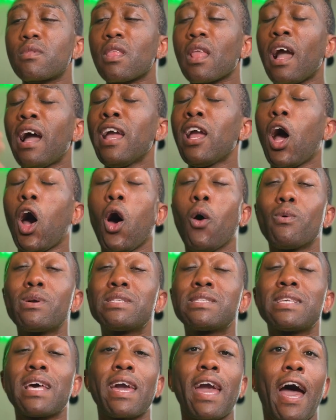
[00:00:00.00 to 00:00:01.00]
I always
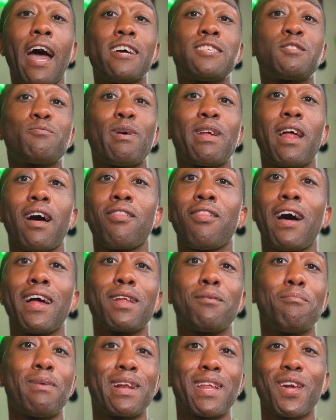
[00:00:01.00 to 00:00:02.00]
say I spent a lot
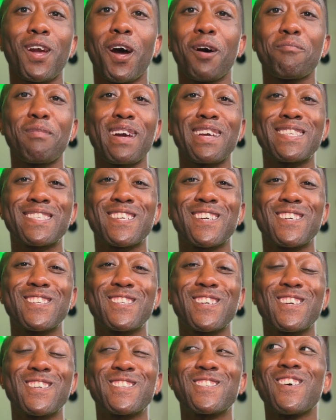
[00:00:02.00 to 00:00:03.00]
of money on my
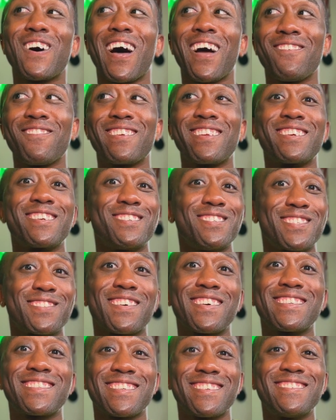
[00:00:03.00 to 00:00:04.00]
serger, so I want to use
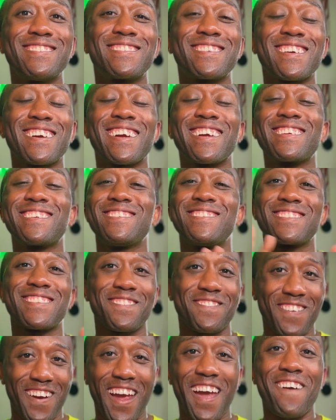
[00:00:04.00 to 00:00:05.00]
my serger and use
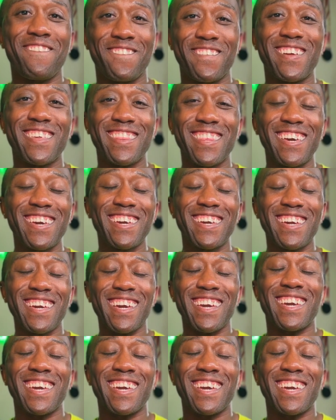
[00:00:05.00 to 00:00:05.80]
it for everything.